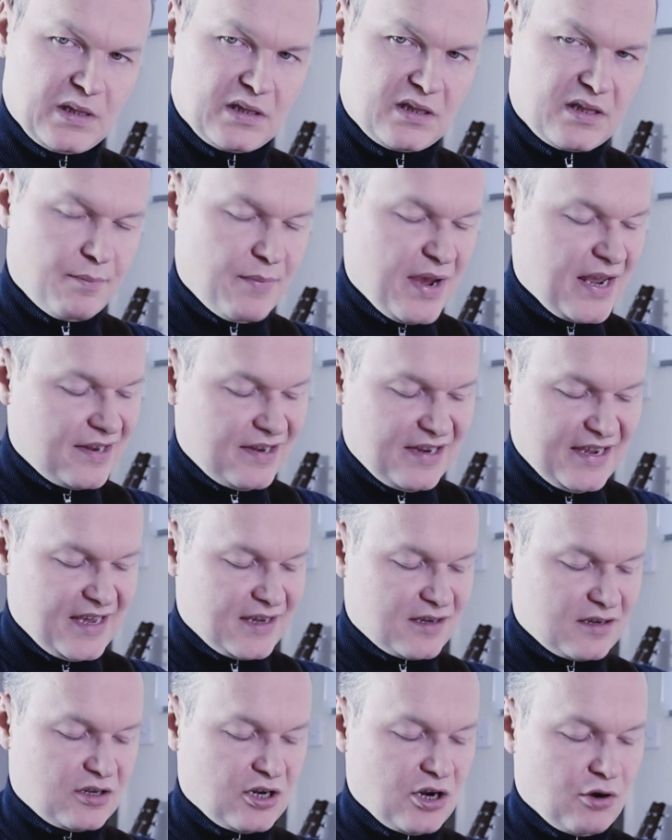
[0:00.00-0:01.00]
The main
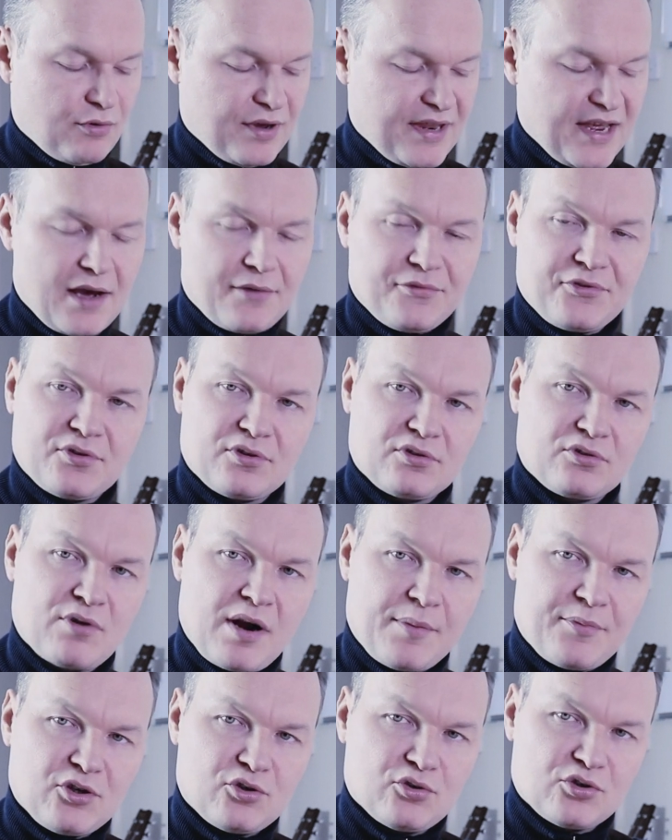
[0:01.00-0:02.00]
lick, without
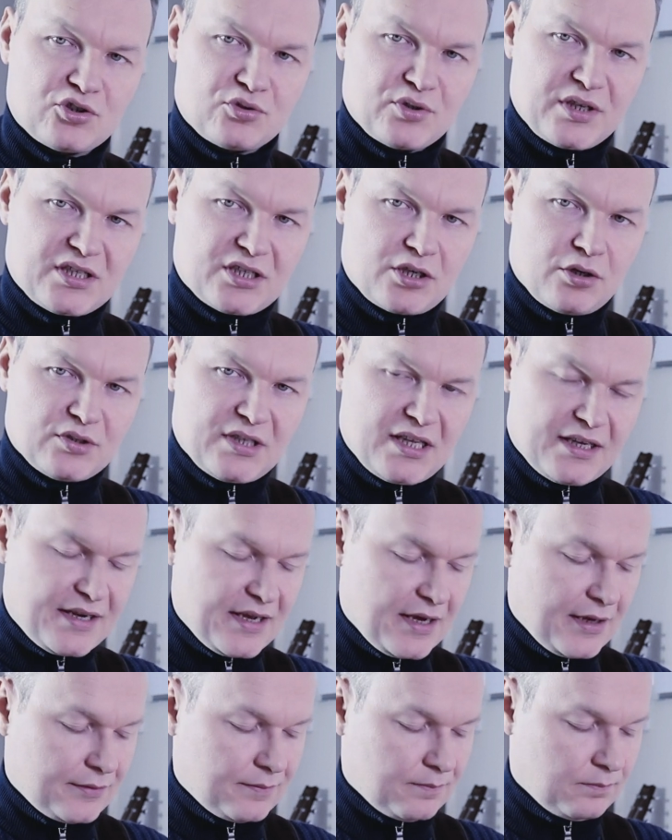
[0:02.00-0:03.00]
grabbing two strings, goes like
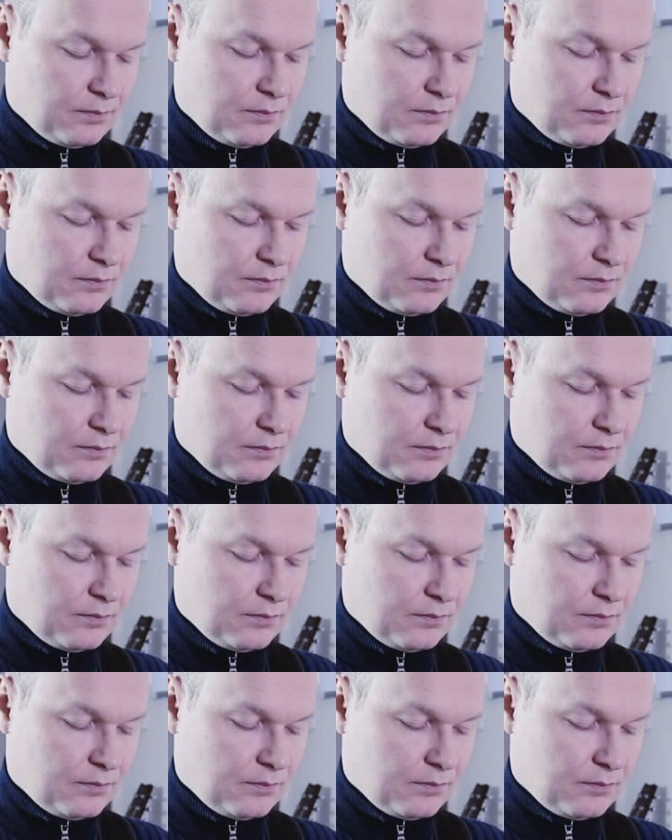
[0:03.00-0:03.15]
that.